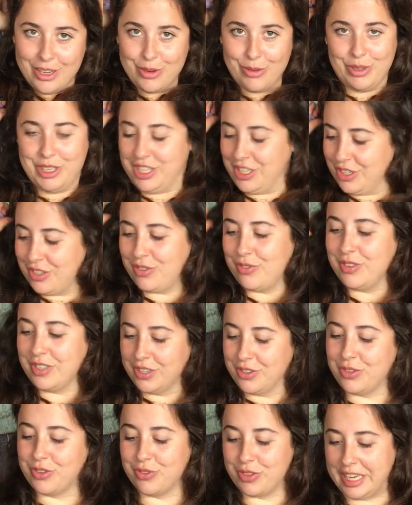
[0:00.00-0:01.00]
which just
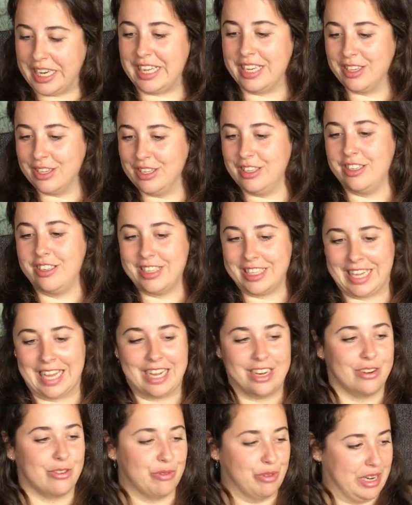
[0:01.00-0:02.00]
feels really good to
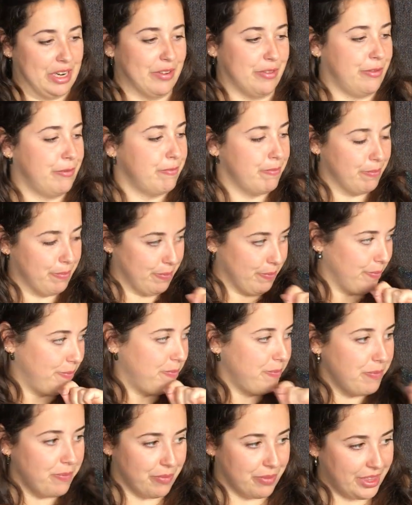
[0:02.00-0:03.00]
get rid,
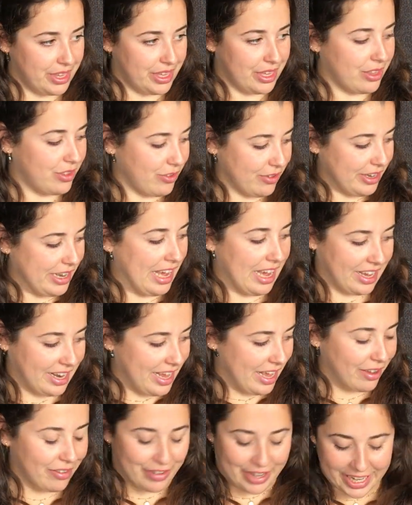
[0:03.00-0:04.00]
to not
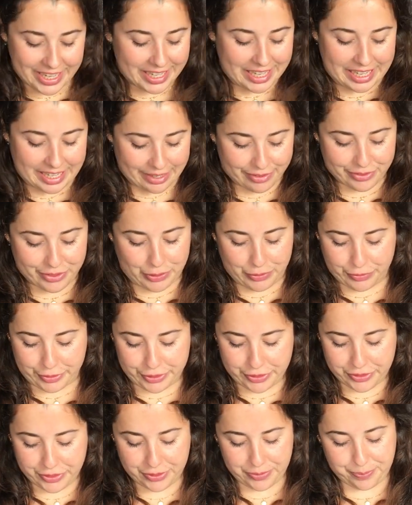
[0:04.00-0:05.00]
have any
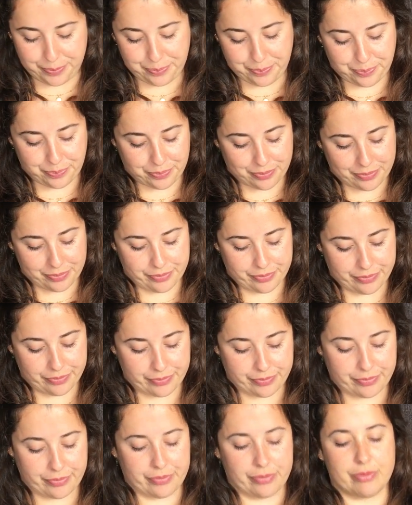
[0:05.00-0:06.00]
leftovers.
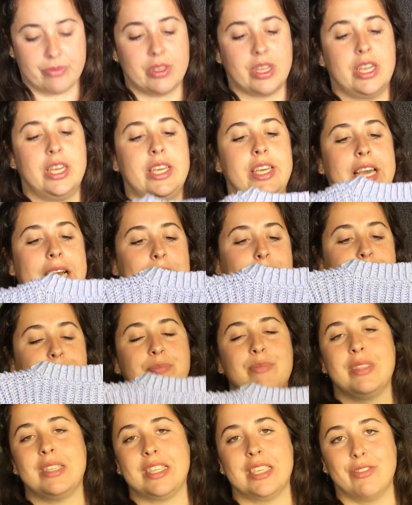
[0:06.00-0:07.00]
Yeah,
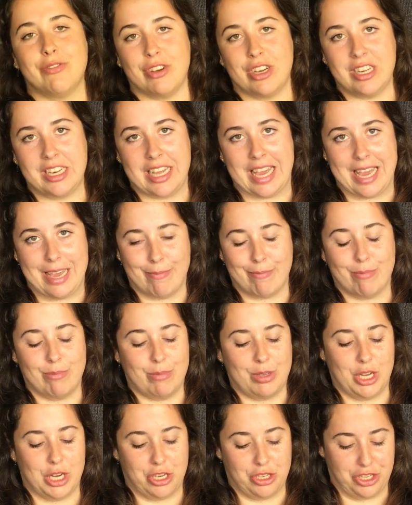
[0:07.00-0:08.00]
it's a fun
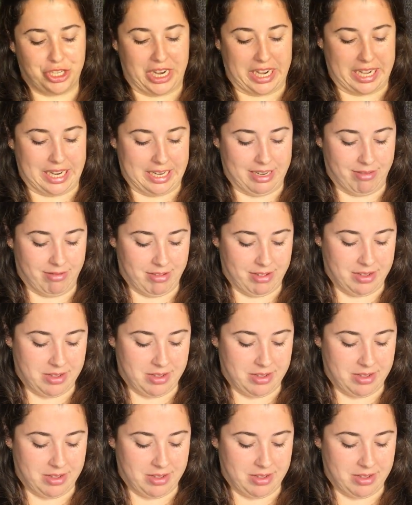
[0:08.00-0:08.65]
game, yarn chicken.